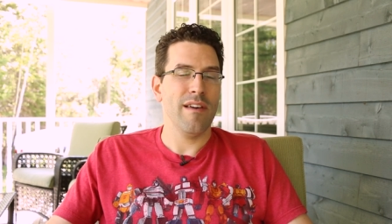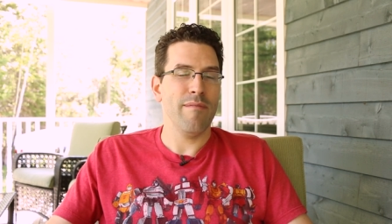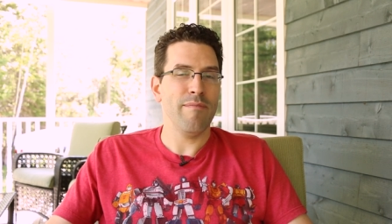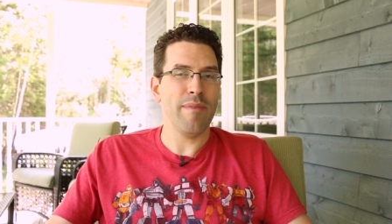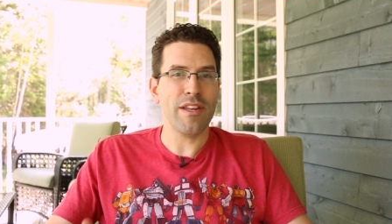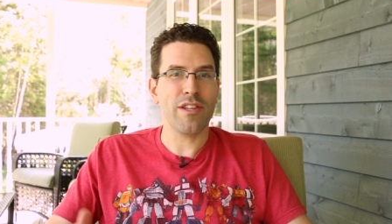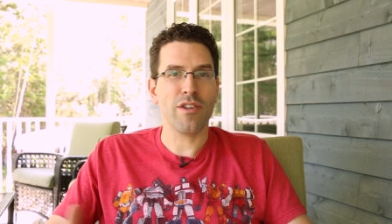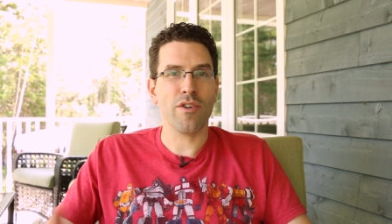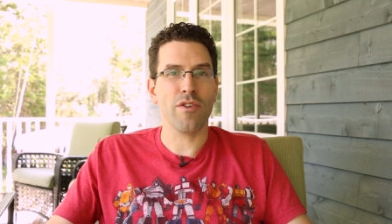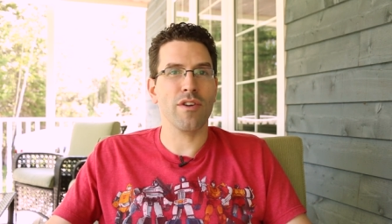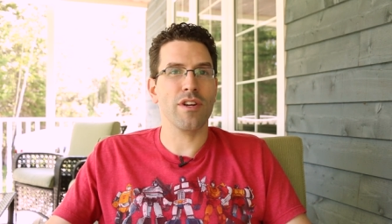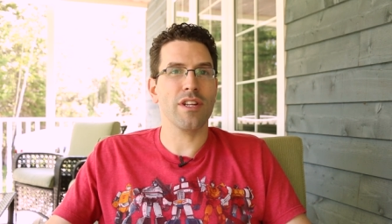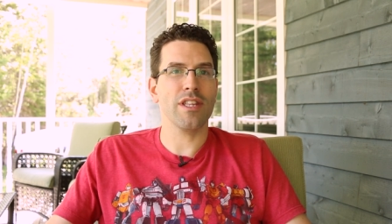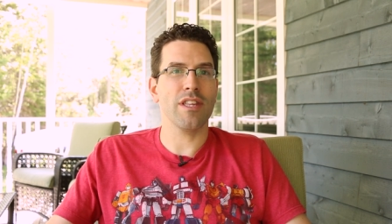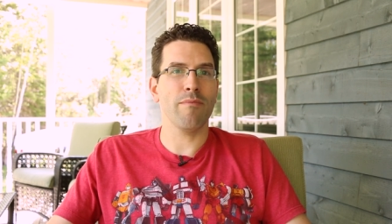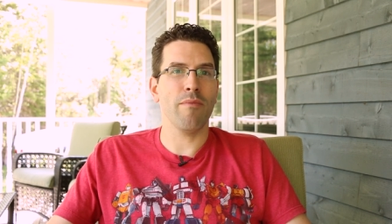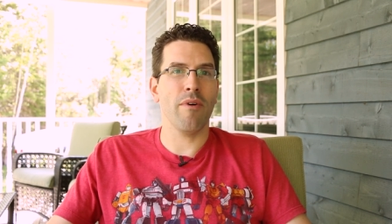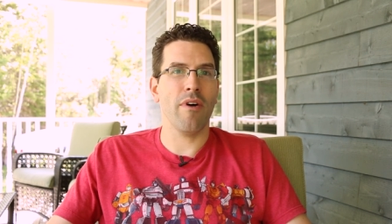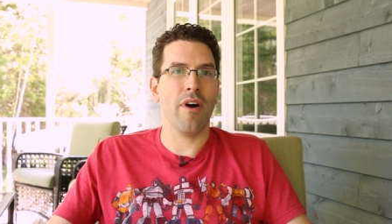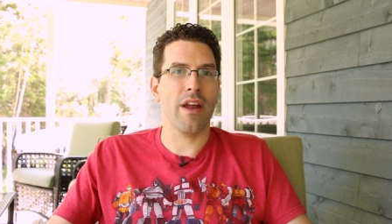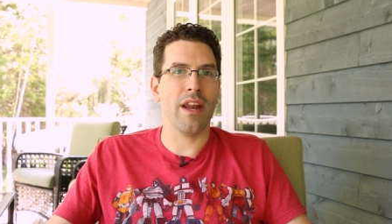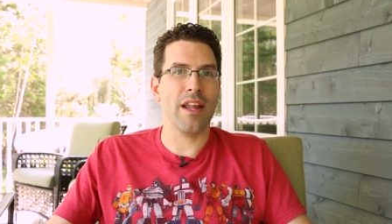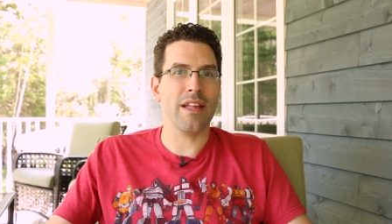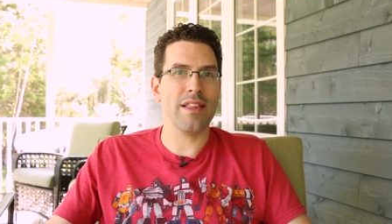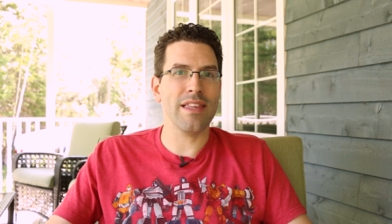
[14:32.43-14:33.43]
me turning them
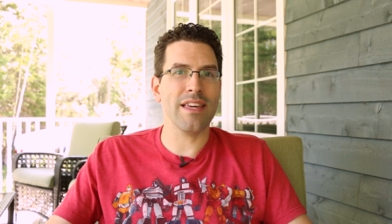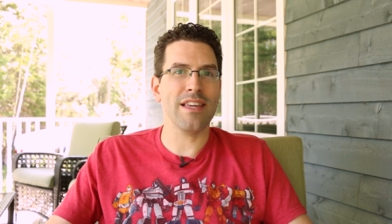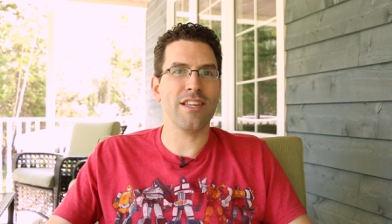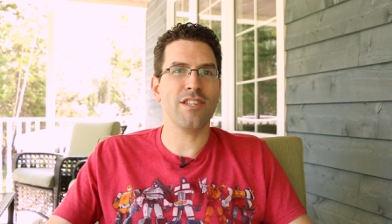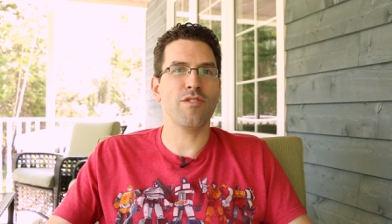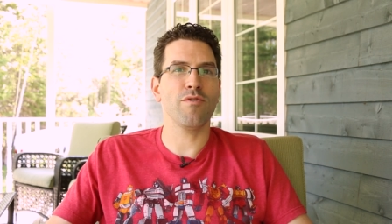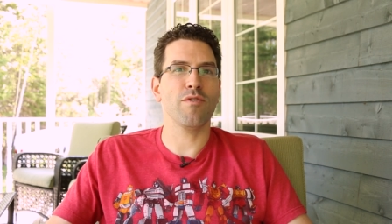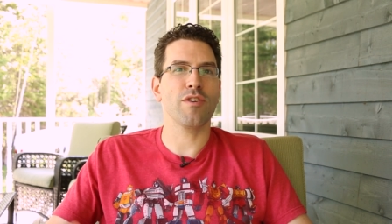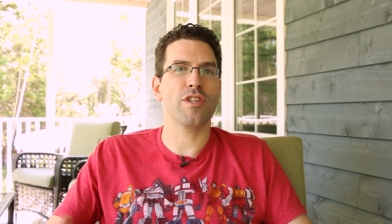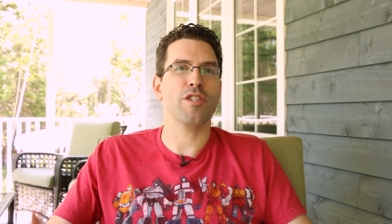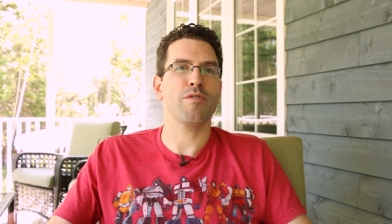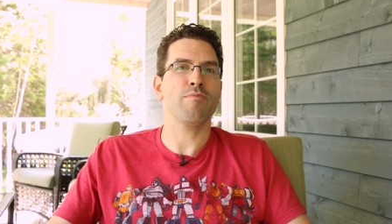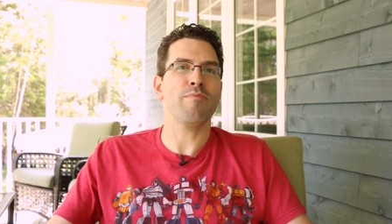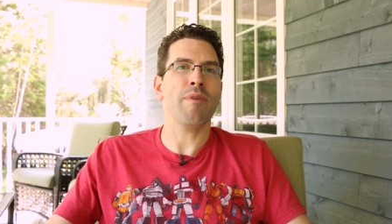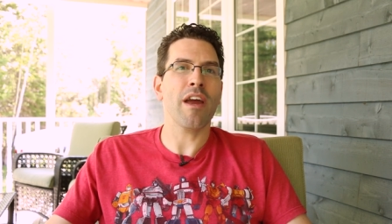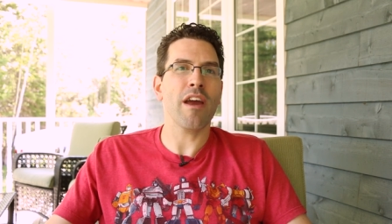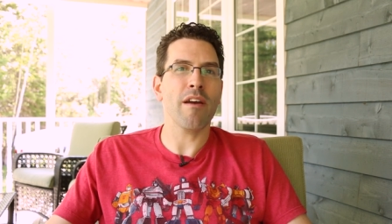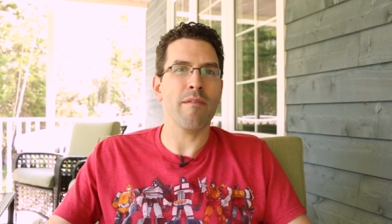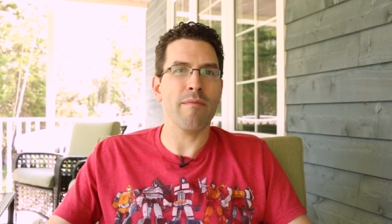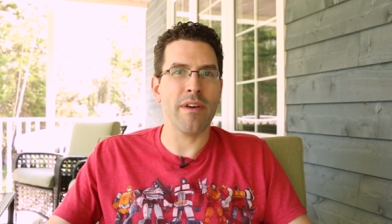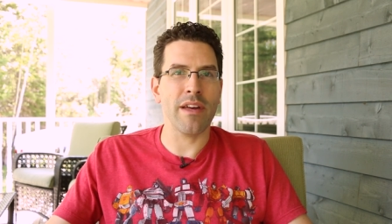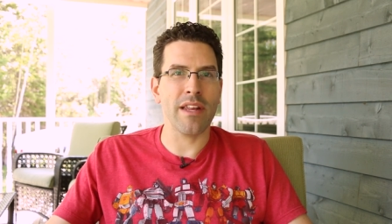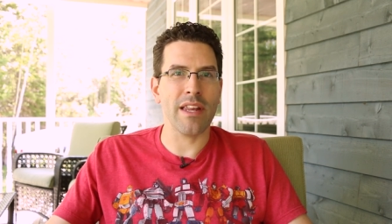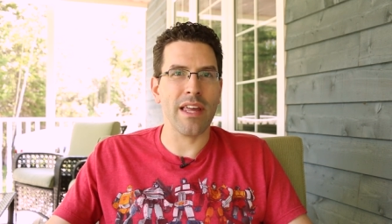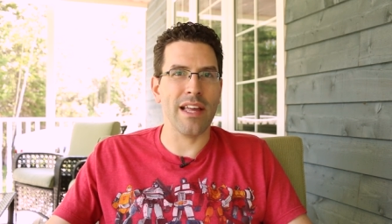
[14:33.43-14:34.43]
on at least to
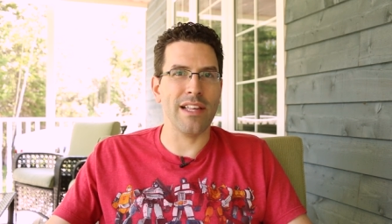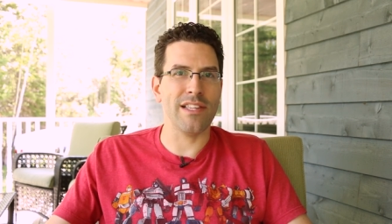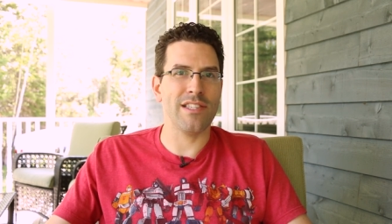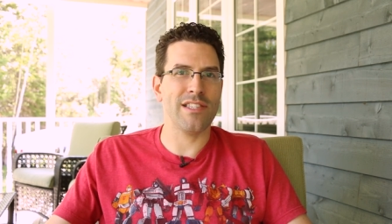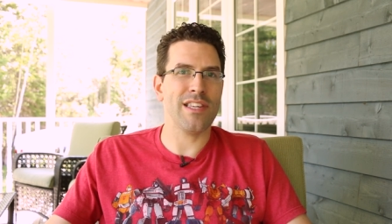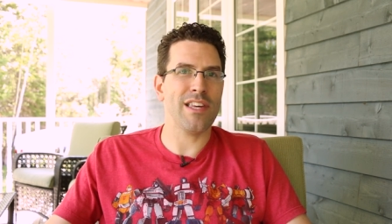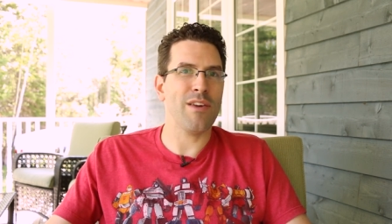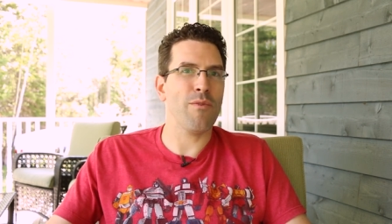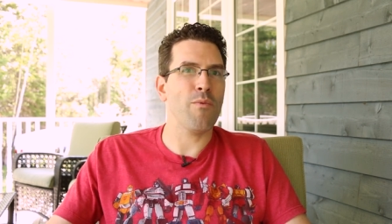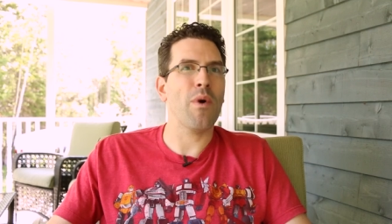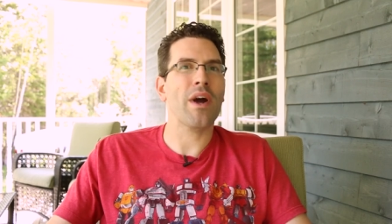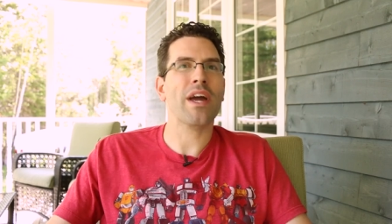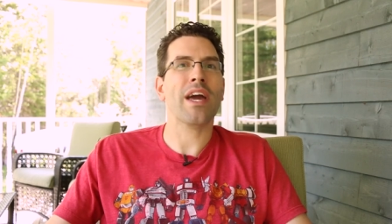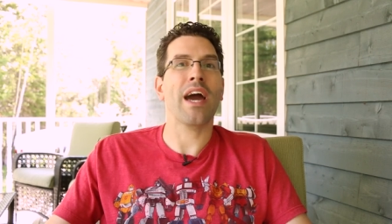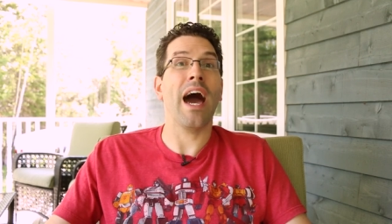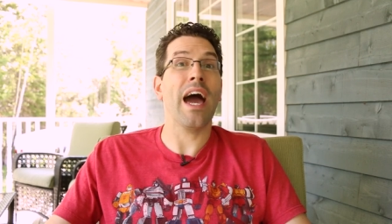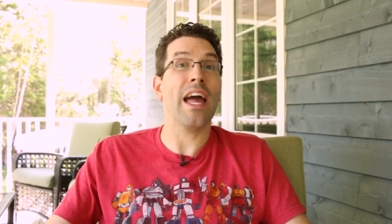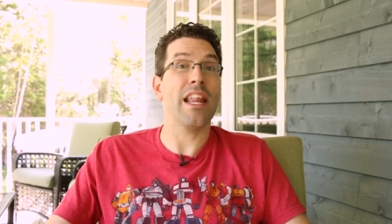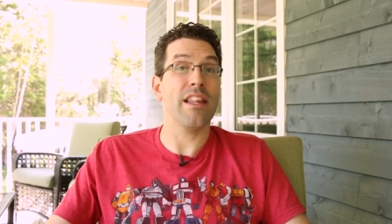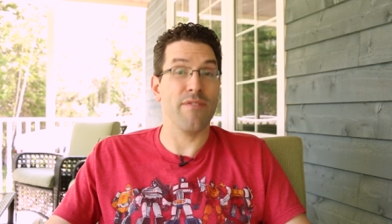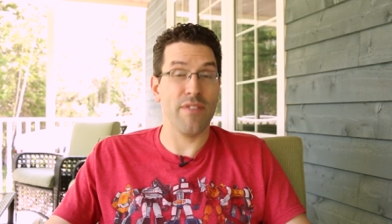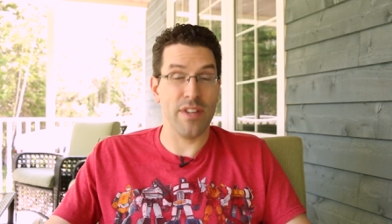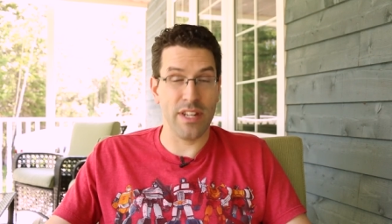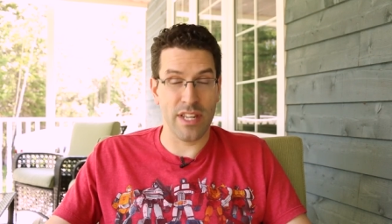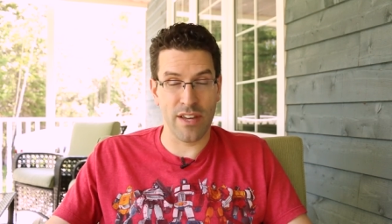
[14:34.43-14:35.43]
experiment and see what
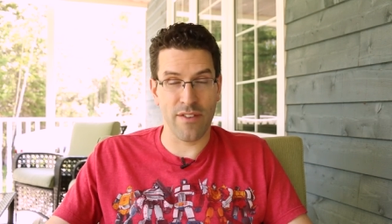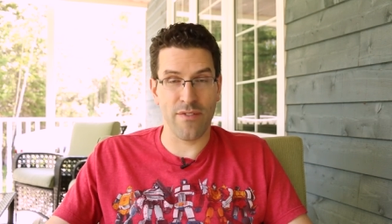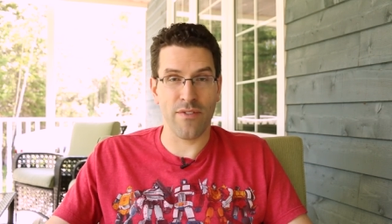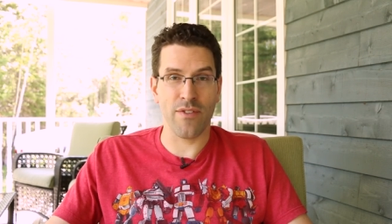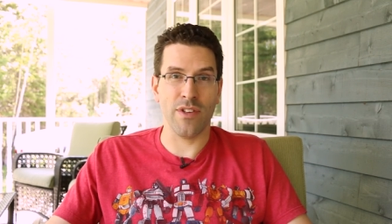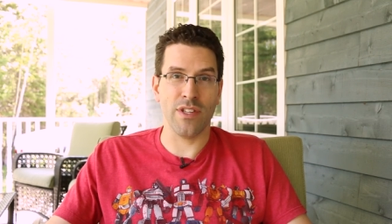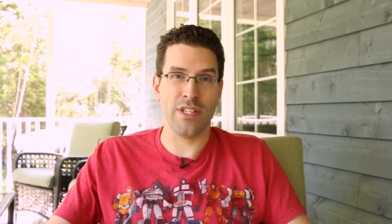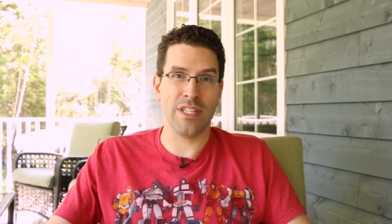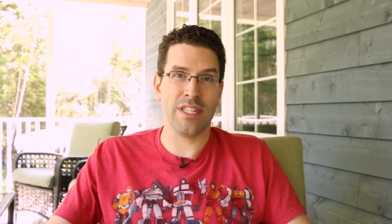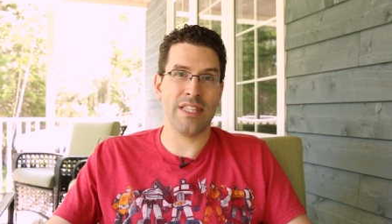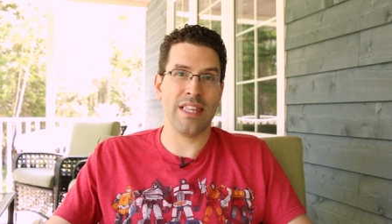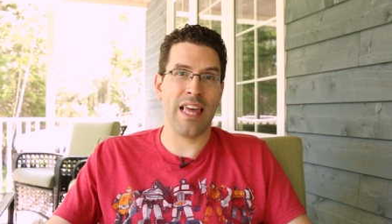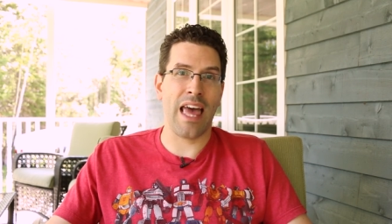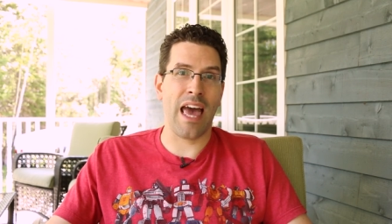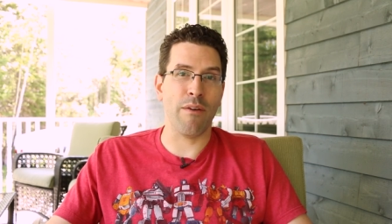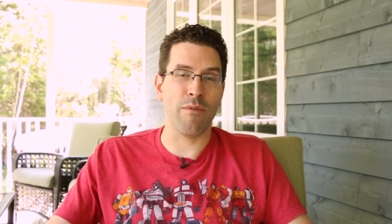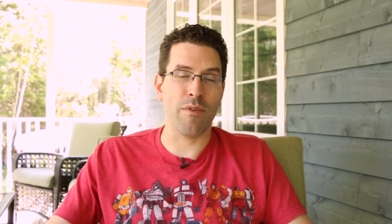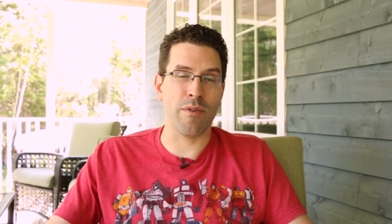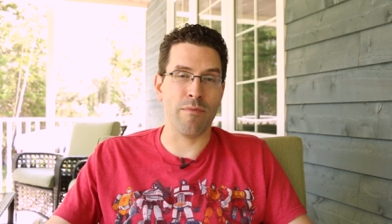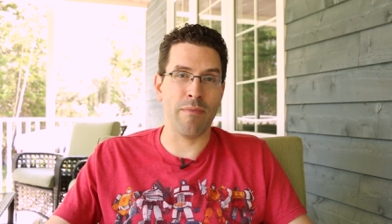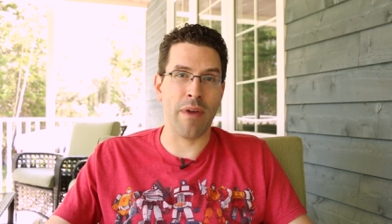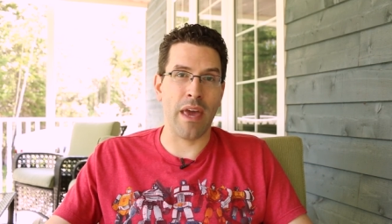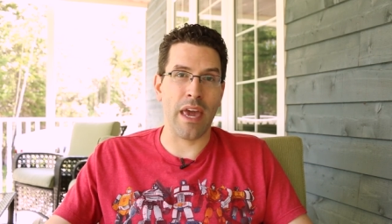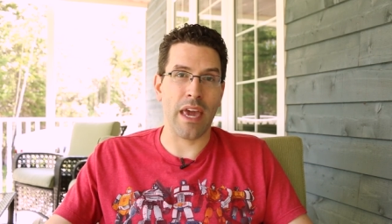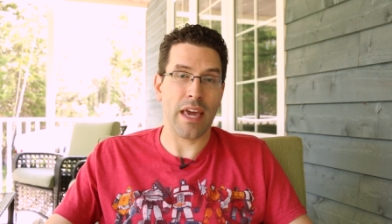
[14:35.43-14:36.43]
kind of a difference that
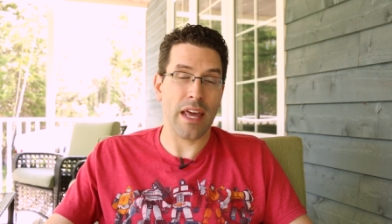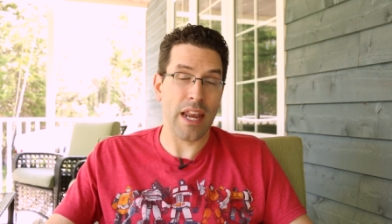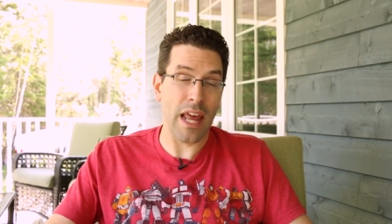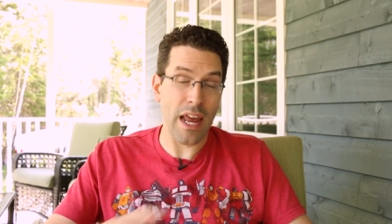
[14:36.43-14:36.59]
would make.